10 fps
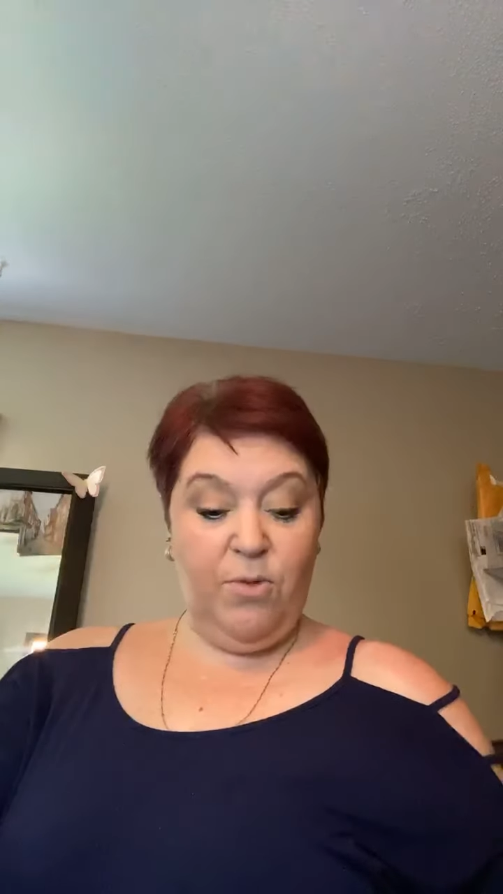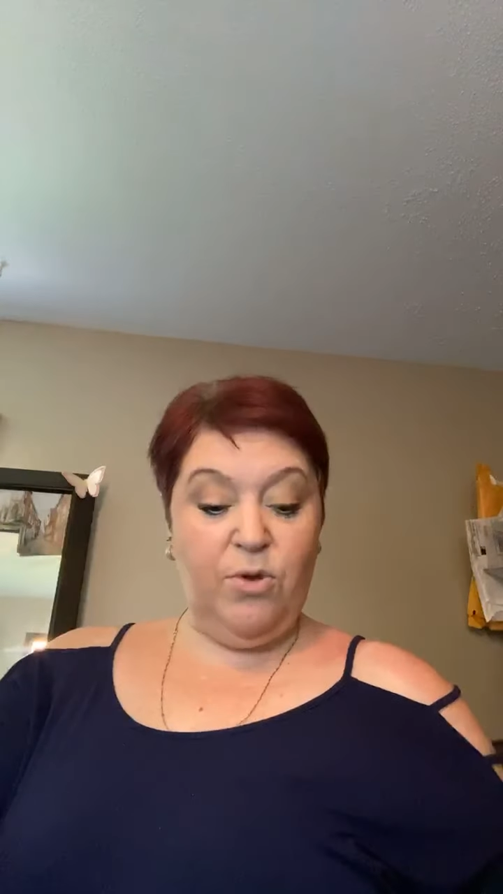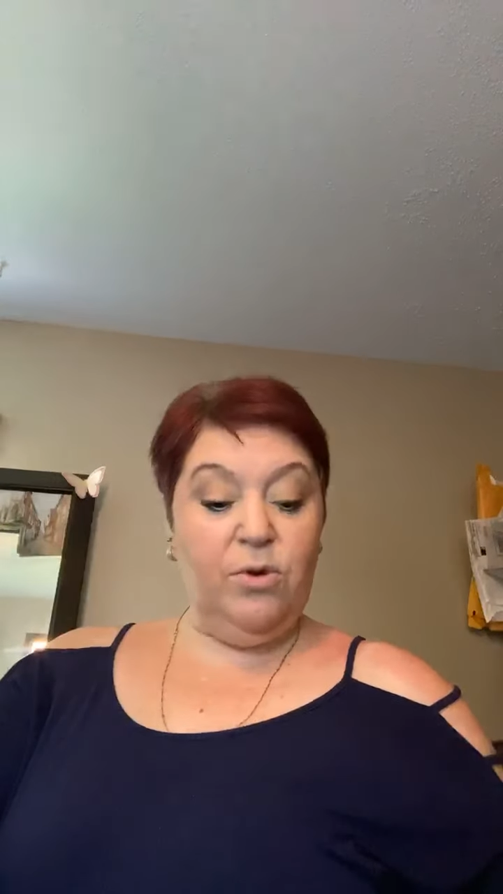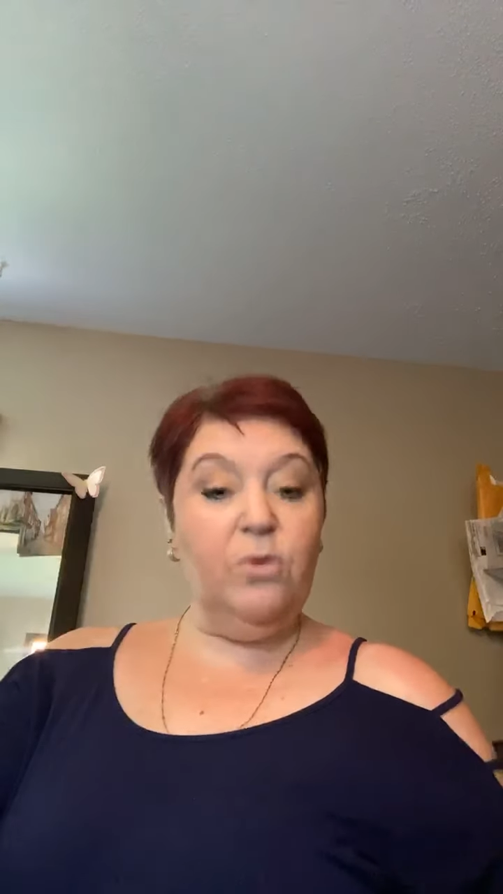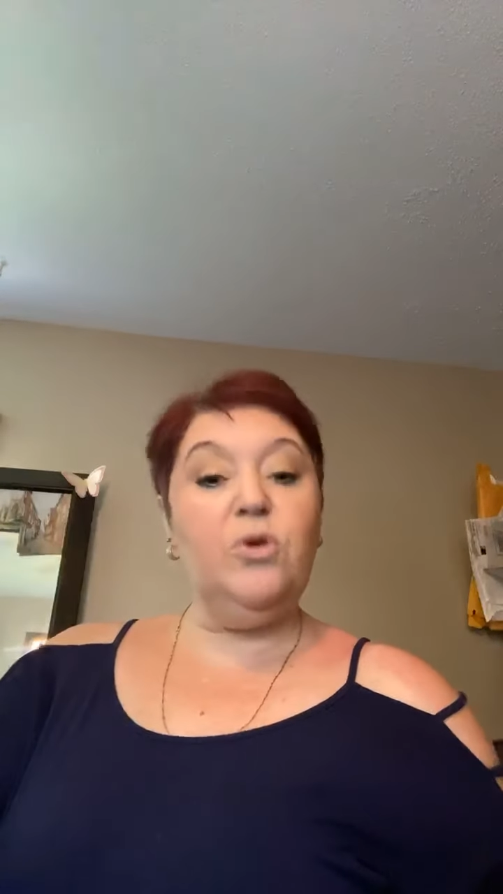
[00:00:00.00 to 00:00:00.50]

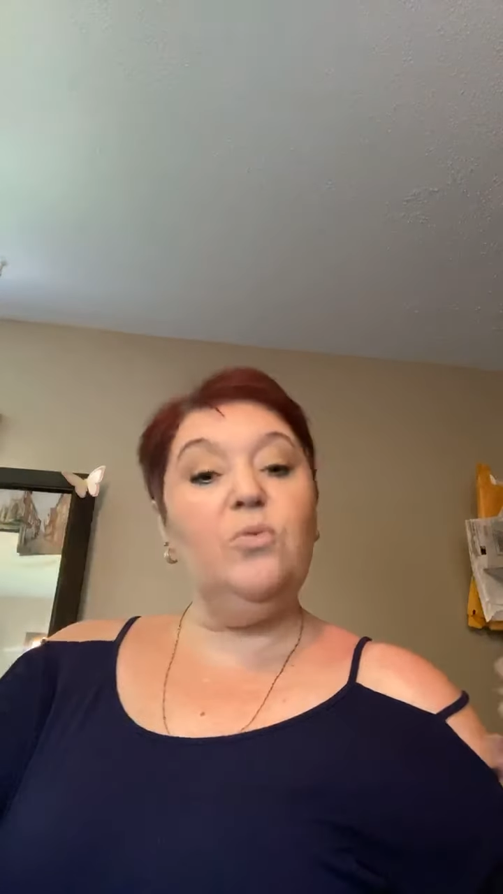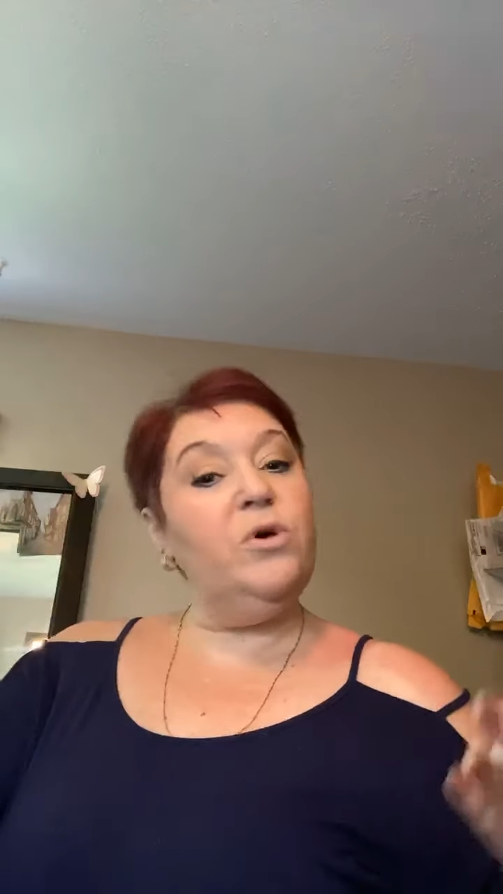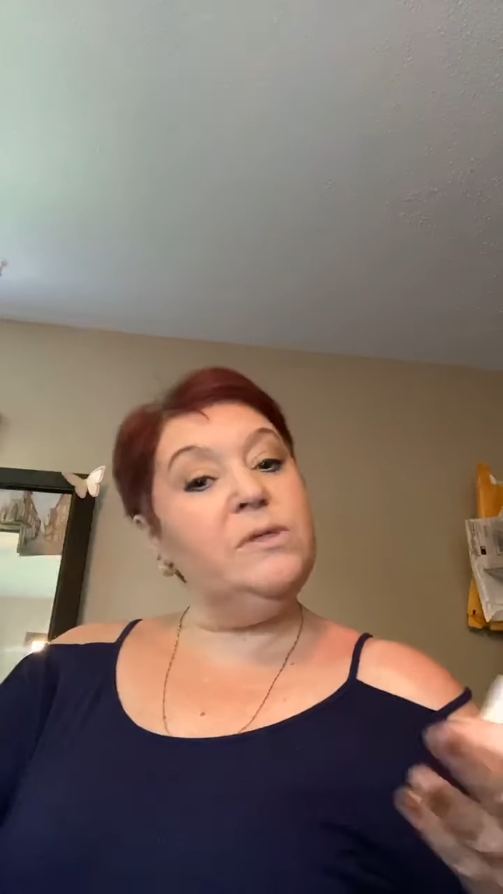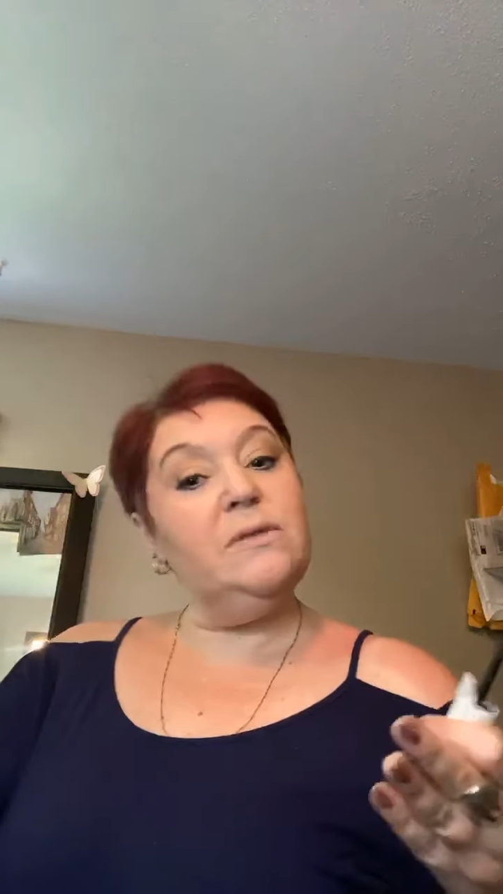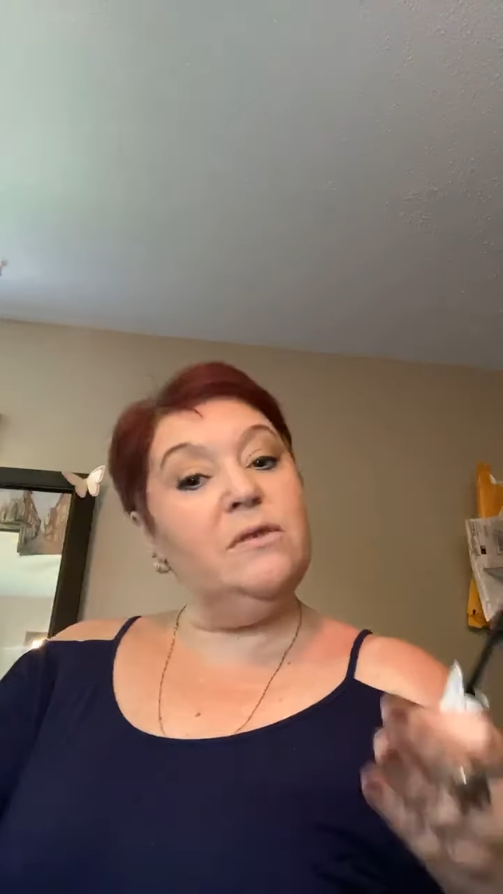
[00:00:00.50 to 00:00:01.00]
you
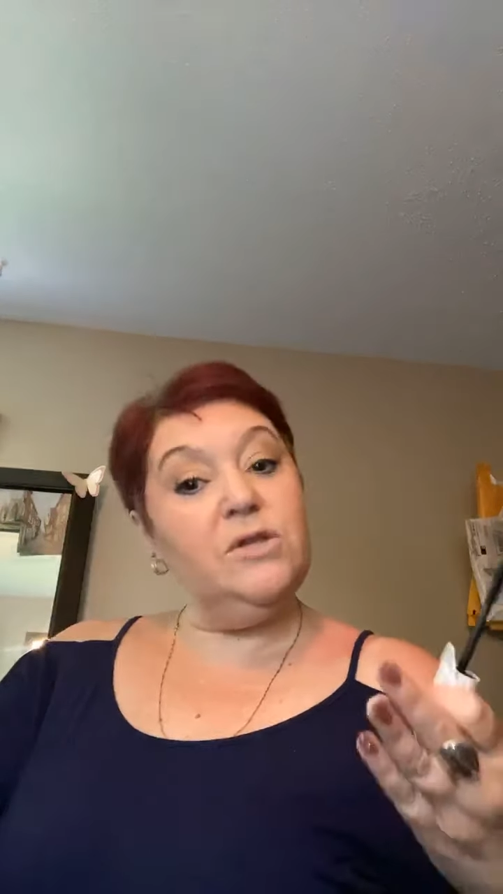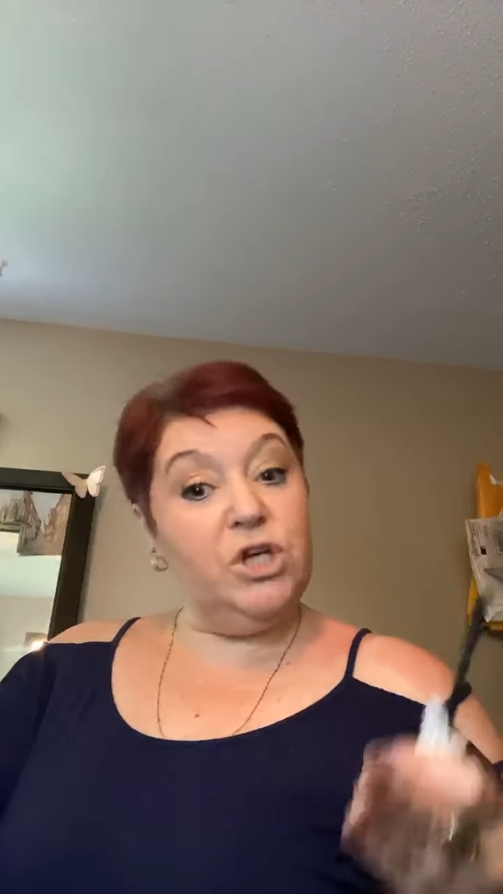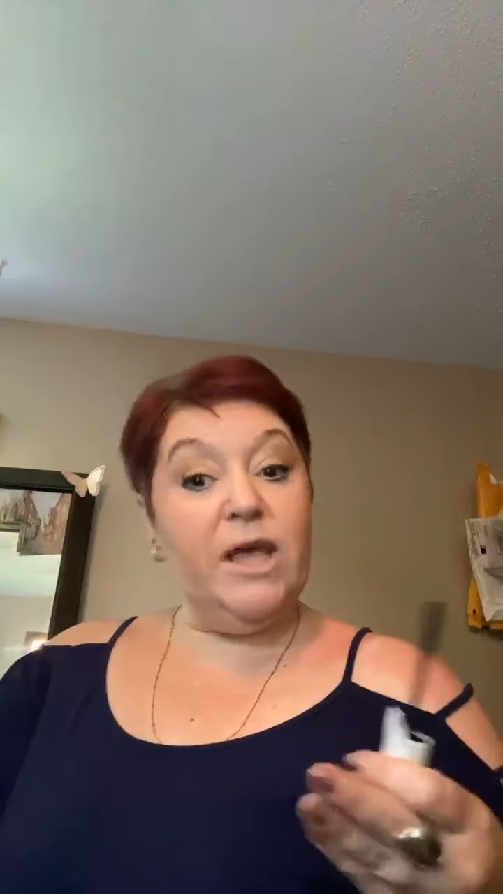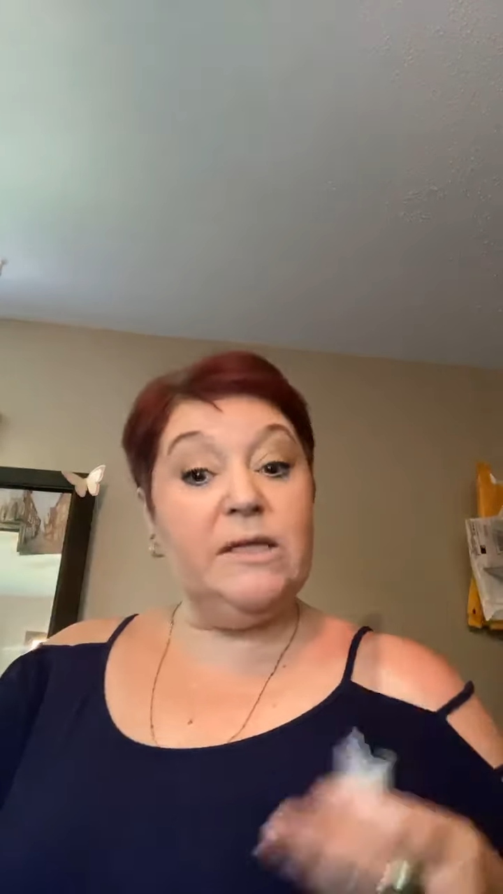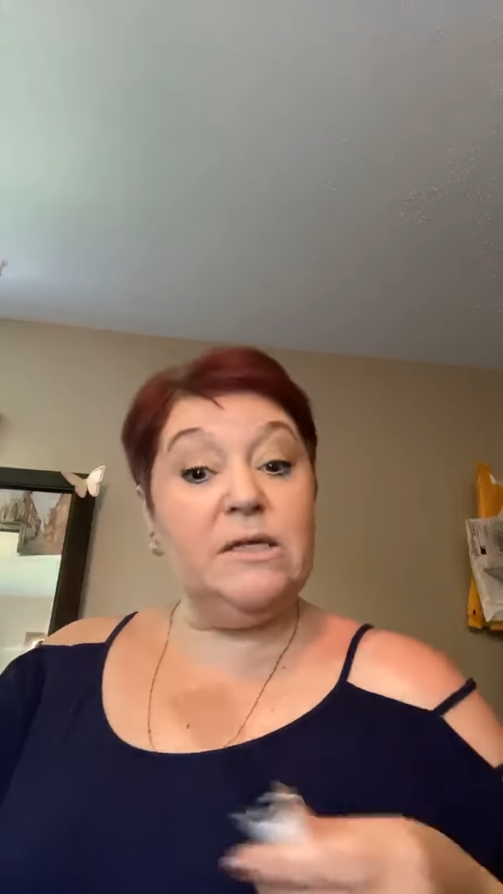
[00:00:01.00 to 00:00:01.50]
want the shades to